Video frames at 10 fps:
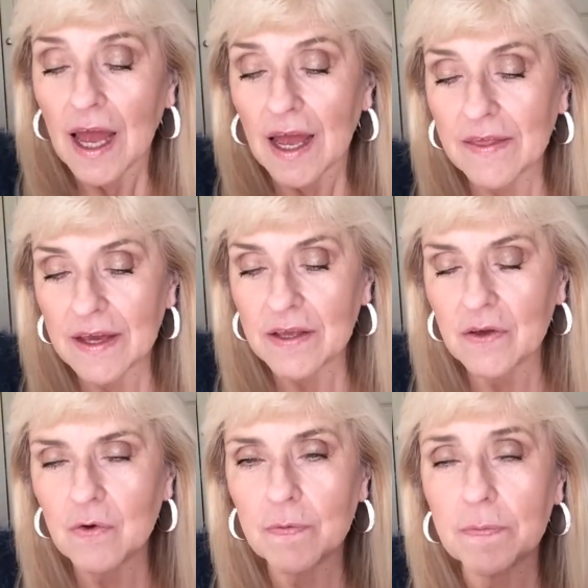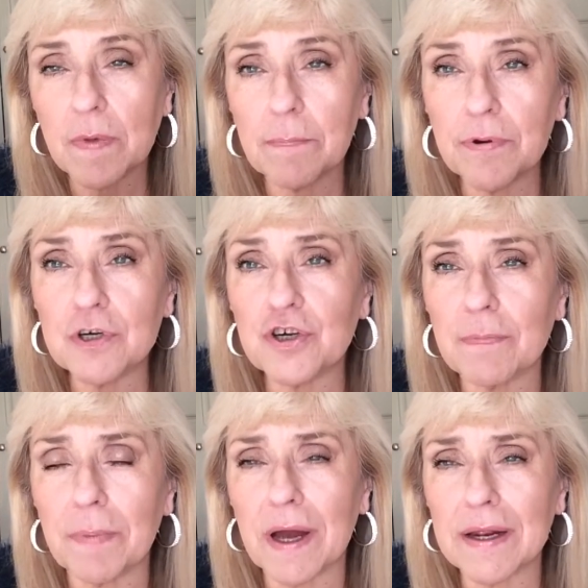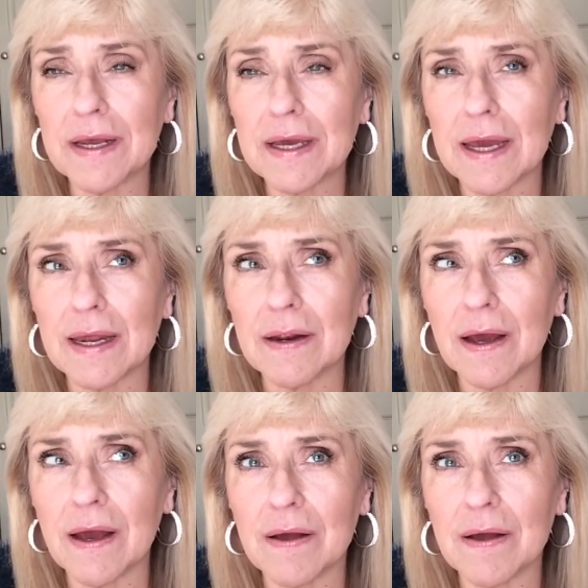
And then you'd push the button again.